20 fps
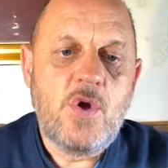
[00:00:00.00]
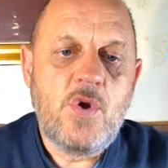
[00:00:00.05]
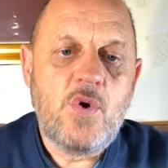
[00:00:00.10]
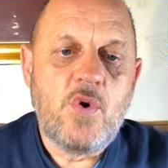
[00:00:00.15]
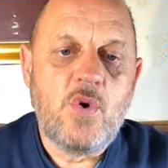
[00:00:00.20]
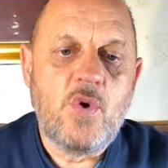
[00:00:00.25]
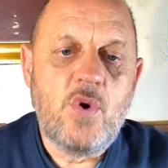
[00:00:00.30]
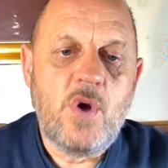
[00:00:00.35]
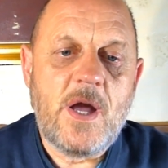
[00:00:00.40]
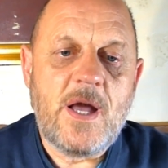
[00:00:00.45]

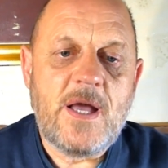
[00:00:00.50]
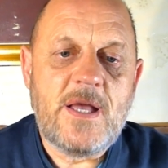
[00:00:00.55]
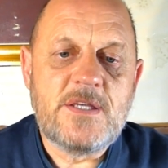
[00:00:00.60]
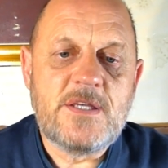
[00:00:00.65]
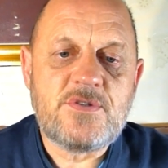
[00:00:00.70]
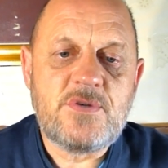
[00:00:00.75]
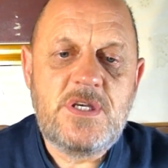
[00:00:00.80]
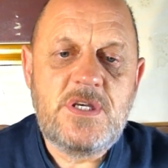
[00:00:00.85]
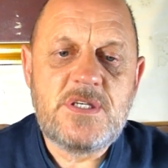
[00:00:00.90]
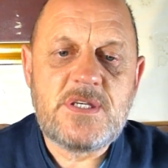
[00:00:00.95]
who
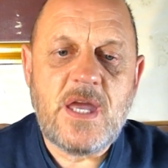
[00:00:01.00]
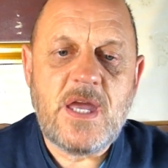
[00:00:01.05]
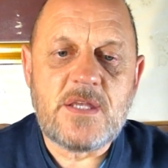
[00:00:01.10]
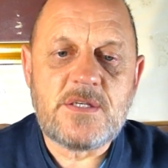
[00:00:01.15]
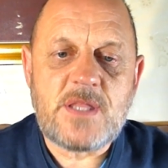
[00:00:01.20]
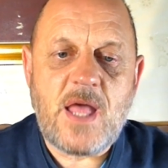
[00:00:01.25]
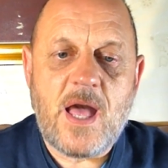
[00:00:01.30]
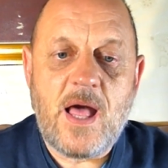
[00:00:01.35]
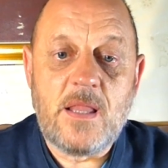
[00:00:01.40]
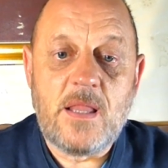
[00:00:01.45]
has researched
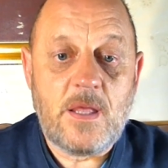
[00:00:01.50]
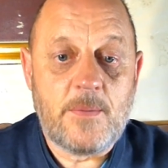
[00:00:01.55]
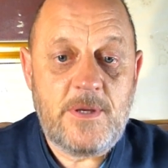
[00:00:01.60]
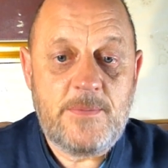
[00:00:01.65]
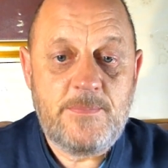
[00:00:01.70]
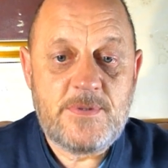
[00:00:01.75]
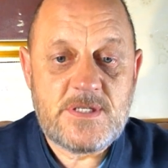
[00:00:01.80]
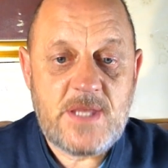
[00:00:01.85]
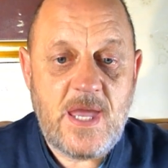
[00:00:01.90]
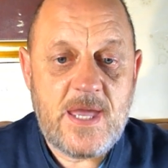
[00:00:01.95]

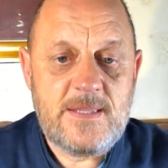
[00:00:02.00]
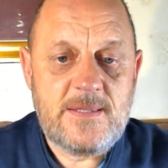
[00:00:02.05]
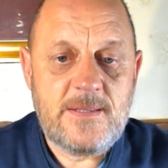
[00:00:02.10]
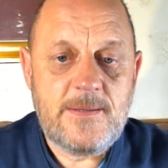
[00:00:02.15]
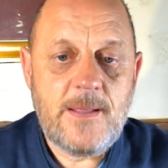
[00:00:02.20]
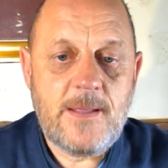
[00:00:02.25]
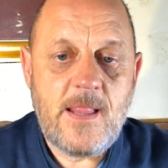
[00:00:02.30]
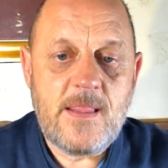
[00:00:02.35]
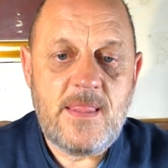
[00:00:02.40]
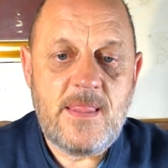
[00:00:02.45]
al-Habib, said
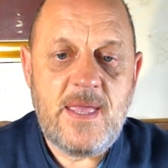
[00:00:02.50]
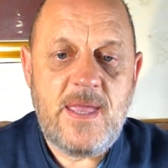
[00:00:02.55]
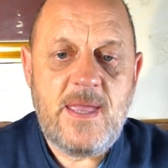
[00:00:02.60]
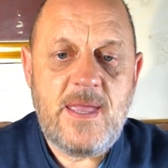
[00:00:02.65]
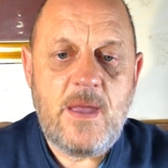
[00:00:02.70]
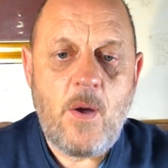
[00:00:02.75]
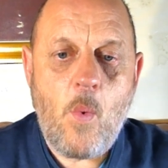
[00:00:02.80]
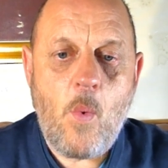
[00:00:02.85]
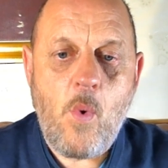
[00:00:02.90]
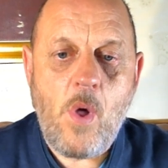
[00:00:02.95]

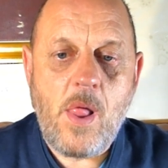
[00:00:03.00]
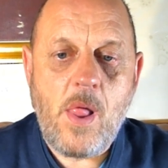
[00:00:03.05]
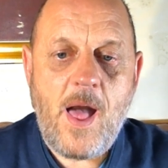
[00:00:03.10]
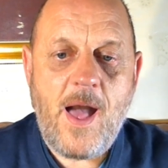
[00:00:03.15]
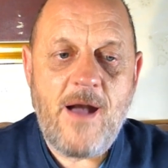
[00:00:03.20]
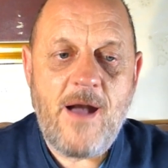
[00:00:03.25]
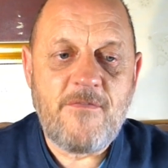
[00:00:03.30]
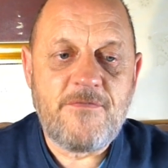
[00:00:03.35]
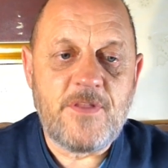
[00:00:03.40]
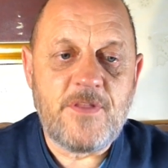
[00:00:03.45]
they will
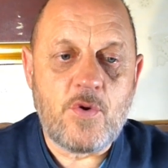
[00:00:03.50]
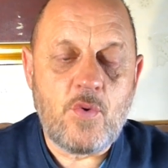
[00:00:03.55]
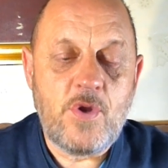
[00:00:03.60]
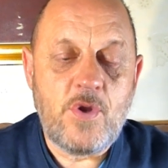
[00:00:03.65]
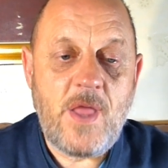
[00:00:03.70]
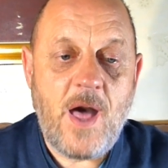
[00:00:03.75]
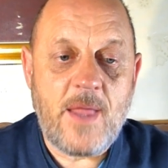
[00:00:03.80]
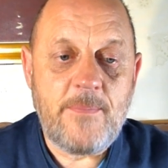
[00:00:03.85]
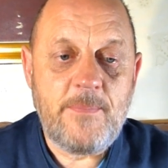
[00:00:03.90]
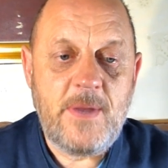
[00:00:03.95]
have their own
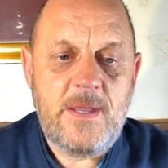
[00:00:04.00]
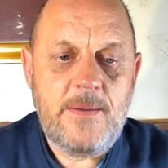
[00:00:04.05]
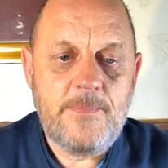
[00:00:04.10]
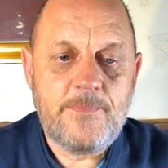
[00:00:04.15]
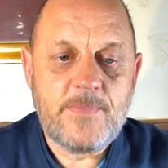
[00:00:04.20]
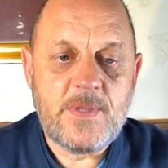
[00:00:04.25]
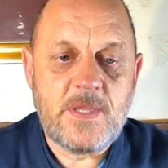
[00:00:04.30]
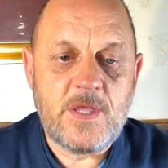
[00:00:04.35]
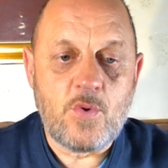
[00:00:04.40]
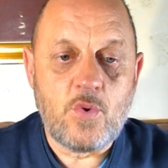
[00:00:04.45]
army,
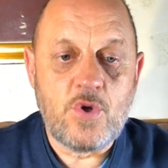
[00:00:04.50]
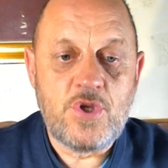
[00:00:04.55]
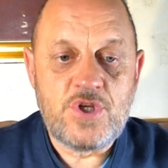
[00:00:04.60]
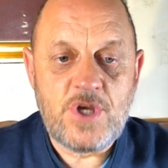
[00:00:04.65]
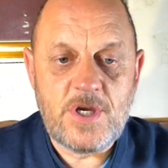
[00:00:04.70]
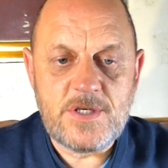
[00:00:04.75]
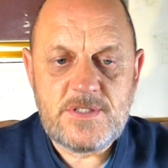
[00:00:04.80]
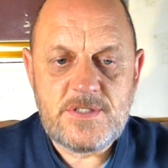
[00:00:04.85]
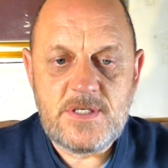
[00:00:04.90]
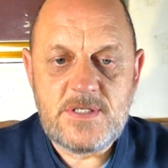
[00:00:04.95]
their own
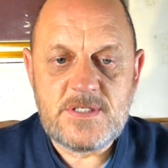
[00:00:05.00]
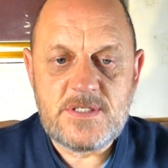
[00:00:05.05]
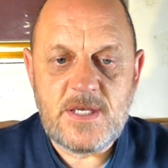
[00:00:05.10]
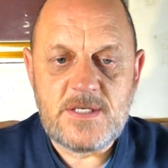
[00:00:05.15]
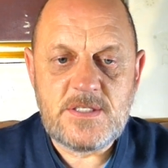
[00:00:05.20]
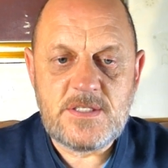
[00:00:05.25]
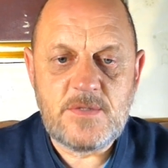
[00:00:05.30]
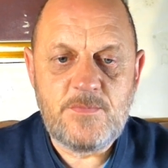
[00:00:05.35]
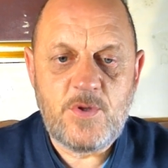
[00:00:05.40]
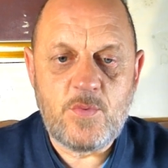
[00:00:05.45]
justice
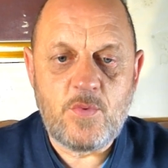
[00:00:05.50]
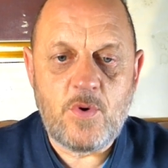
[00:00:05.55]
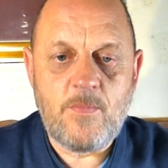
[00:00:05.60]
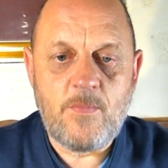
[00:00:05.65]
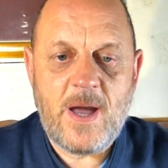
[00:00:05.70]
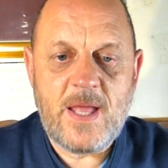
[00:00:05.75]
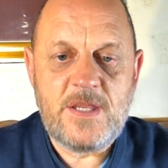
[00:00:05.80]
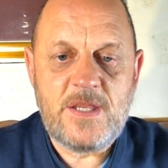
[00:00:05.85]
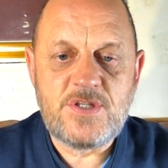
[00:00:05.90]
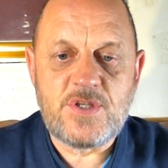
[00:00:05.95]
system, they will
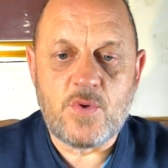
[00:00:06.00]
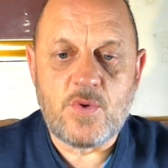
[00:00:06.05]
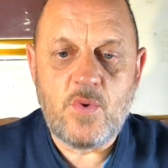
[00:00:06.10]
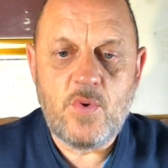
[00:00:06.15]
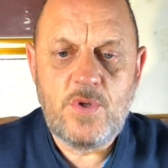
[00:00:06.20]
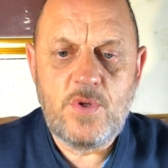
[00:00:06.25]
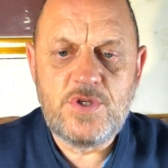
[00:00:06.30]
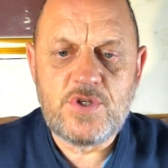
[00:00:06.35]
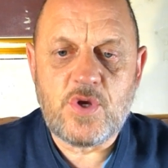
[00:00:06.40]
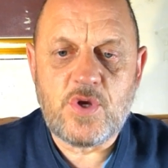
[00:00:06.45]
manage their
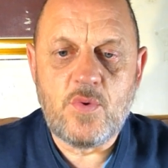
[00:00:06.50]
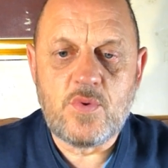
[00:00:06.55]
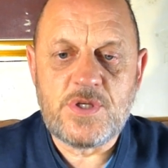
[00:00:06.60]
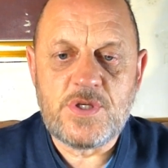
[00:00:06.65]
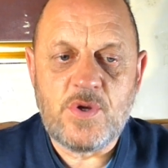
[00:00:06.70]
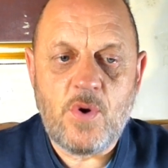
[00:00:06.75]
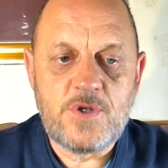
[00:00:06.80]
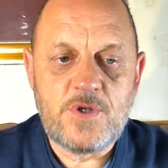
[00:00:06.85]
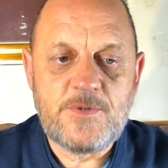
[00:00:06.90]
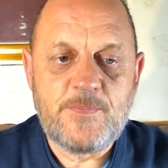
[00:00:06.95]
own schools and
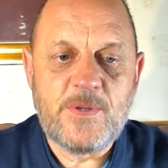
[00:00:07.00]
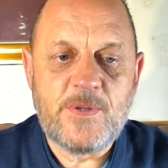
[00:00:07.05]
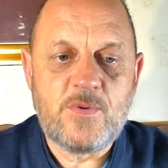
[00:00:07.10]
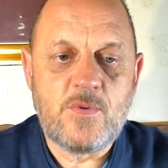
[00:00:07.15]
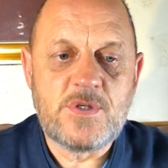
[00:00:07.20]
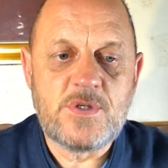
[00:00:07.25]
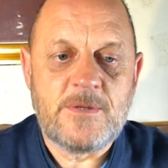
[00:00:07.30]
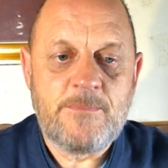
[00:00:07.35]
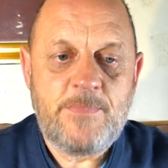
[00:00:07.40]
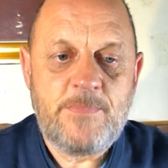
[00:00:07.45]

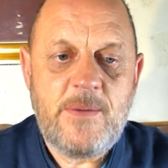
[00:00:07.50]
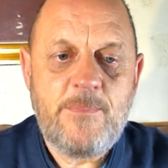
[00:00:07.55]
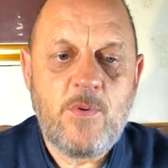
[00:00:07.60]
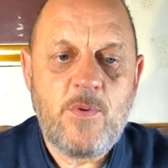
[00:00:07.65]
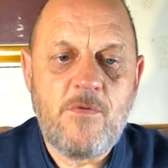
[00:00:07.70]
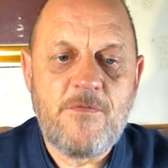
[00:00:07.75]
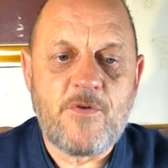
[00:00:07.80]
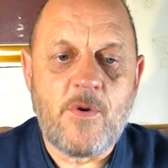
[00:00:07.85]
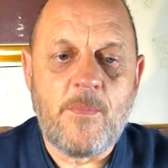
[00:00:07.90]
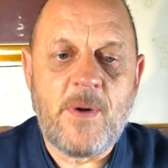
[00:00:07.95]
hospitals, and people
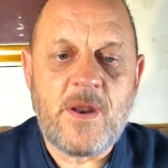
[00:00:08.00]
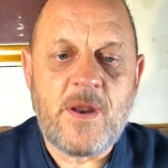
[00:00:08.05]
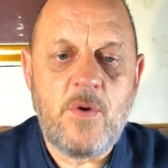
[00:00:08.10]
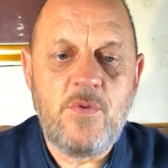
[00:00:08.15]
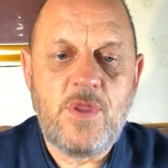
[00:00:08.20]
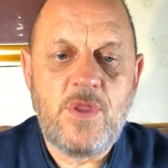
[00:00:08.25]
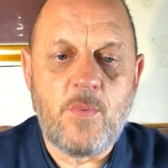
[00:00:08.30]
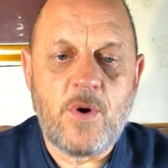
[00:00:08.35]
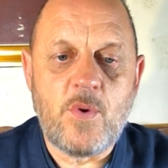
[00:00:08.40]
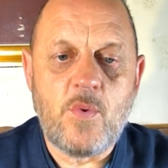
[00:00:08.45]
from around
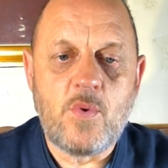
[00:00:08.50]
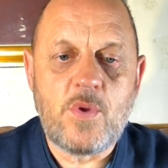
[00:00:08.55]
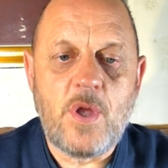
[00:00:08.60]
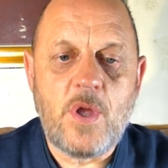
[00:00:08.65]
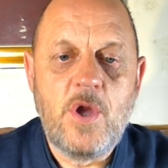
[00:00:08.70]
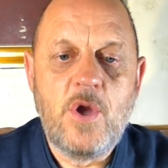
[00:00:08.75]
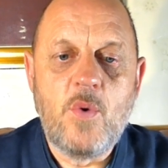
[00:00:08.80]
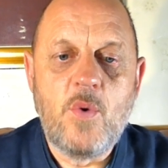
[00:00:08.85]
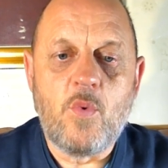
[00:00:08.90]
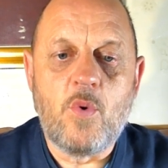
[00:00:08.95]
the world
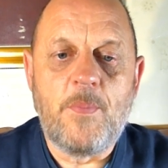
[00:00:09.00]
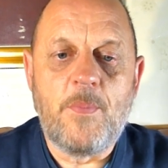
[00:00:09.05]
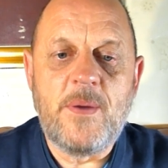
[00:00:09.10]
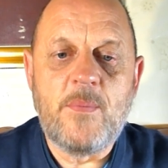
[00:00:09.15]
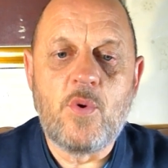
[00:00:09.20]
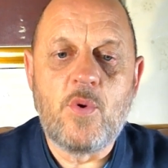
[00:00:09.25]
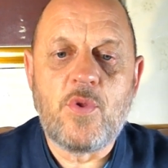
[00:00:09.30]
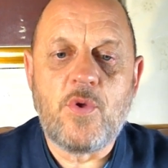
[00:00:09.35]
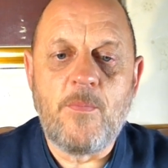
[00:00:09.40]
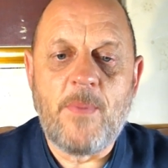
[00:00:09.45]
will be
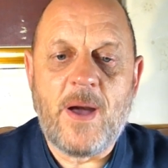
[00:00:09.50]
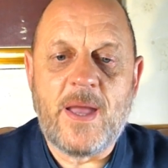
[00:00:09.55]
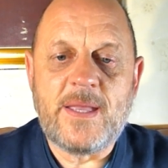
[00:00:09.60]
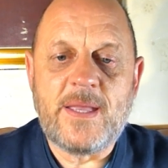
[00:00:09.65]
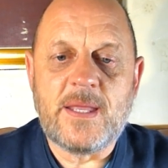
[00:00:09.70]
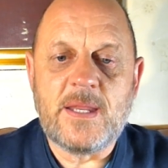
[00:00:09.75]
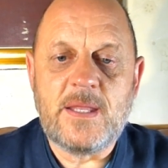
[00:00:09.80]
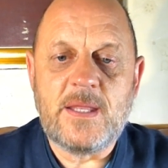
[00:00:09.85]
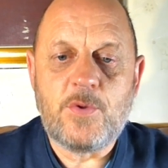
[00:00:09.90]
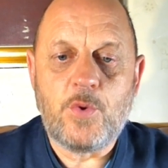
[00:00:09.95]
able to
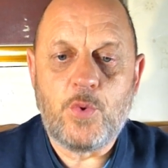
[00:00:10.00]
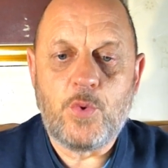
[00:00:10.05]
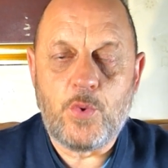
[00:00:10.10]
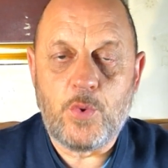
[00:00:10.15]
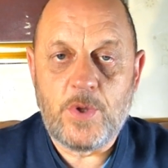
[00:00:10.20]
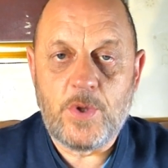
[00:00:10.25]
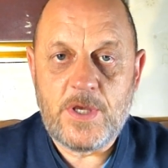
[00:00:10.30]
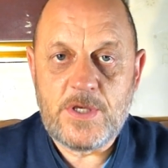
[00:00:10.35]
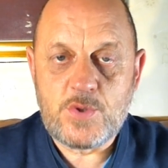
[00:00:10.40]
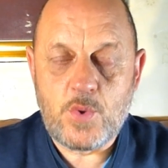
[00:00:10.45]
migrate to
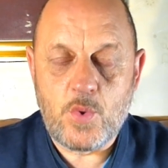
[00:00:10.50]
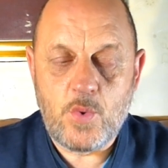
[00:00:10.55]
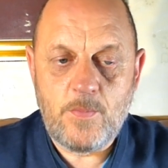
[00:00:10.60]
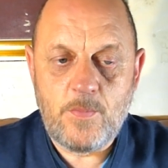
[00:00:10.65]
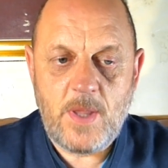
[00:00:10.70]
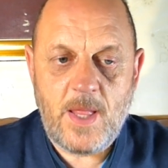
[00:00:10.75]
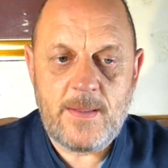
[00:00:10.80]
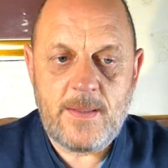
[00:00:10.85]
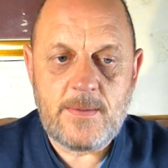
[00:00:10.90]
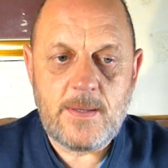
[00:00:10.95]
this
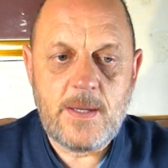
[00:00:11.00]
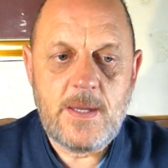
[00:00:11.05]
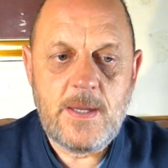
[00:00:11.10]
homeland.